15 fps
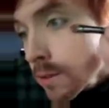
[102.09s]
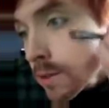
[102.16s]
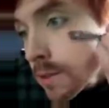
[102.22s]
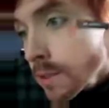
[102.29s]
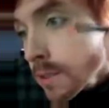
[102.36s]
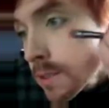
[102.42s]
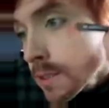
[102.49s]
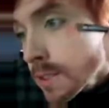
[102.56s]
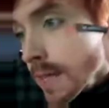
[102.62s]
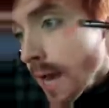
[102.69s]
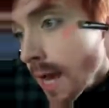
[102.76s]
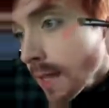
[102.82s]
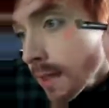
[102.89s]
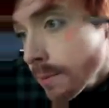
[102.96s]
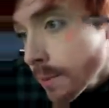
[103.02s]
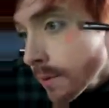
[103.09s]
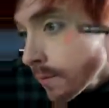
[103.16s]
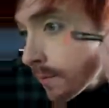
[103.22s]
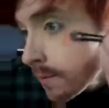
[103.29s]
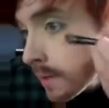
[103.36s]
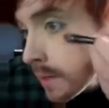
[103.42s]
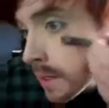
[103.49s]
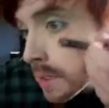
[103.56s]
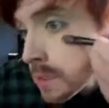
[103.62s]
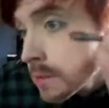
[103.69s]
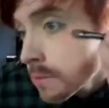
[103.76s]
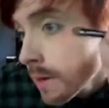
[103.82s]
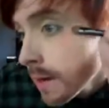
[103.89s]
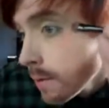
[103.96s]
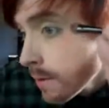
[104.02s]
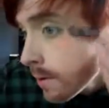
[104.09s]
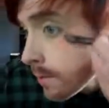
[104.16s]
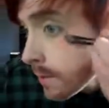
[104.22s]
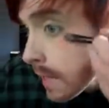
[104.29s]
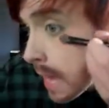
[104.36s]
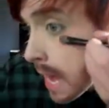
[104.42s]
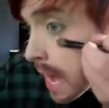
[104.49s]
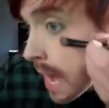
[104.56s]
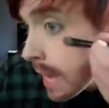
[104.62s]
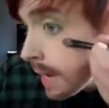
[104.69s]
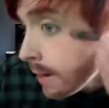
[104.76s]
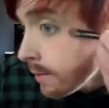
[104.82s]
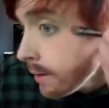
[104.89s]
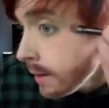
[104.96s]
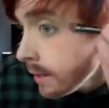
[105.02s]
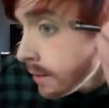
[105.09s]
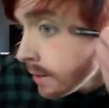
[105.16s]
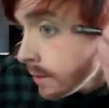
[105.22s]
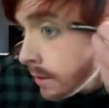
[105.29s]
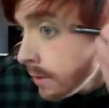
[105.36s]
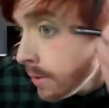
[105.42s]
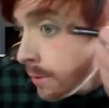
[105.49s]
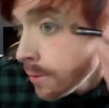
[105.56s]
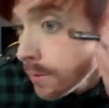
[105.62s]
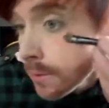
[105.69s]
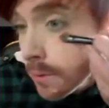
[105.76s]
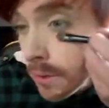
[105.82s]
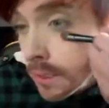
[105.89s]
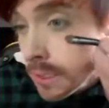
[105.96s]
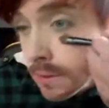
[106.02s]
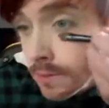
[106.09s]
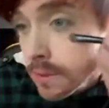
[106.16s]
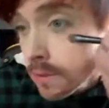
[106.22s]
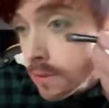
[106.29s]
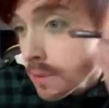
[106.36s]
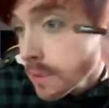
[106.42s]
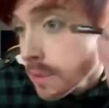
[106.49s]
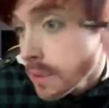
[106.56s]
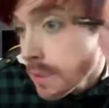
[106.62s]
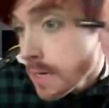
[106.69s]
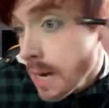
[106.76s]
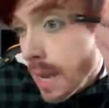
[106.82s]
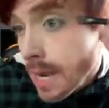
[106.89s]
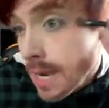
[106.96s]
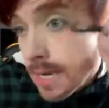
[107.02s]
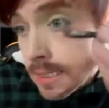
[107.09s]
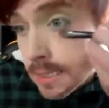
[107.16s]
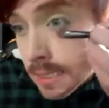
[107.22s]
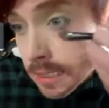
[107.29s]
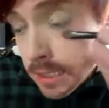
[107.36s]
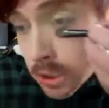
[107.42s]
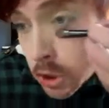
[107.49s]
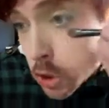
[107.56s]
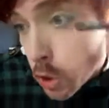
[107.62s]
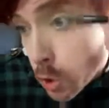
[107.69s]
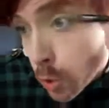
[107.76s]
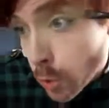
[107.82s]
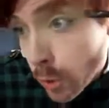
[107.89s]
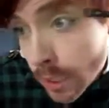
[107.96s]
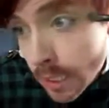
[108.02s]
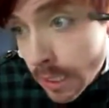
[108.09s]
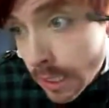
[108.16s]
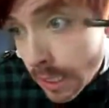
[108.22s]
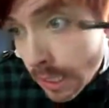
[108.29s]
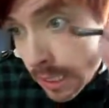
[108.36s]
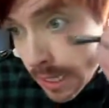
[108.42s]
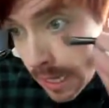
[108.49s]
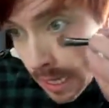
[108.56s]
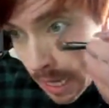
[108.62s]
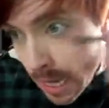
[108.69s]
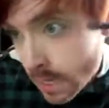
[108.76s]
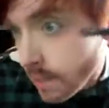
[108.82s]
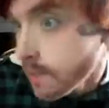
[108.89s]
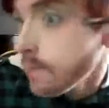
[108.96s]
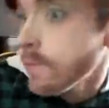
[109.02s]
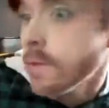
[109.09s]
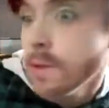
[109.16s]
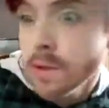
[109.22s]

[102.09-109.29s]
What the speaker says: just a dollop of this right around the eye area really gives you this nice, intriguing, like, kind of,